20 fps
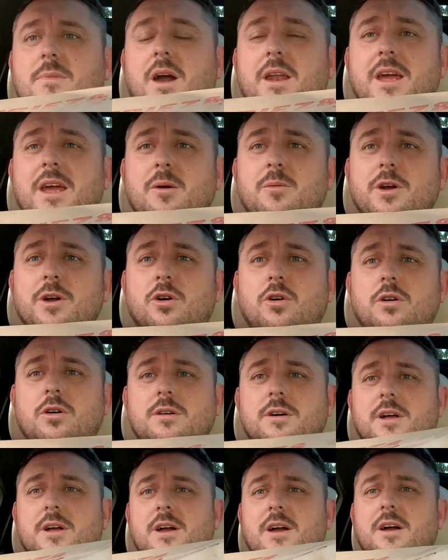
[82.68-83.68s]
And here we
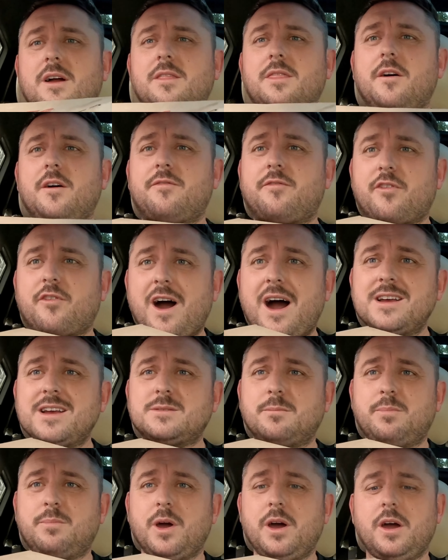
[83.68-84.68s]
go. The
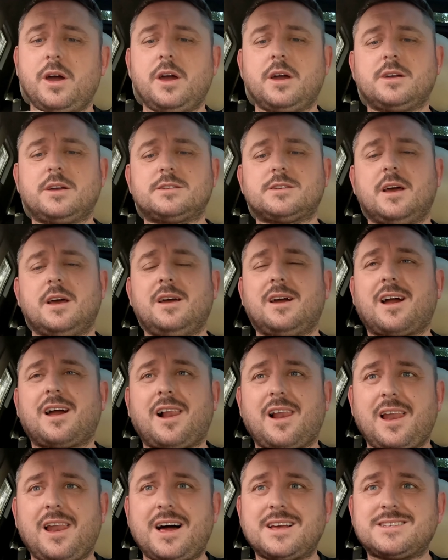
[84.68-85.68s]
Fries and Burgers
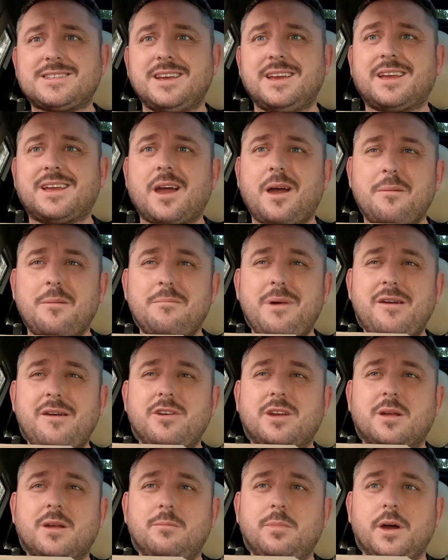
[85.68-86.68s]
classic
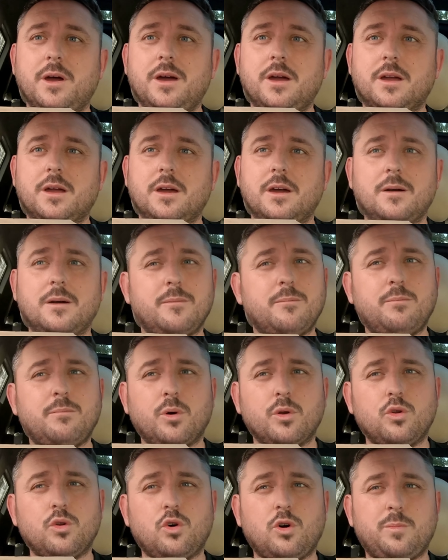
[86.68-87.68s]
American burger,
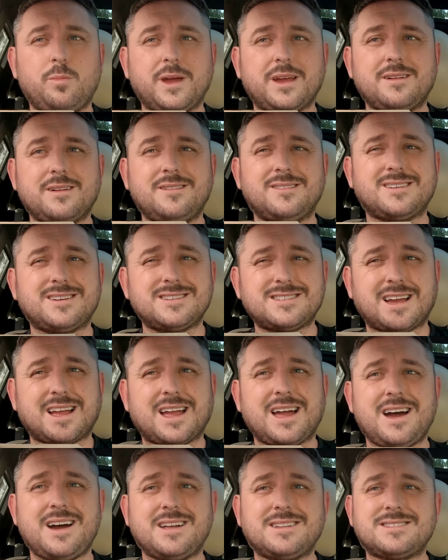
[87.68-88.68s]
but no pickle, because I
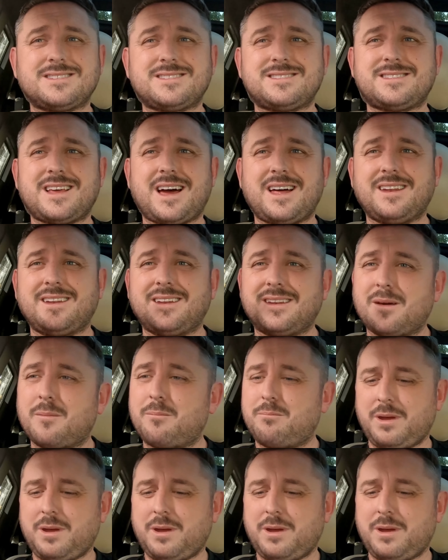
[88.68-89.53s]
can't stand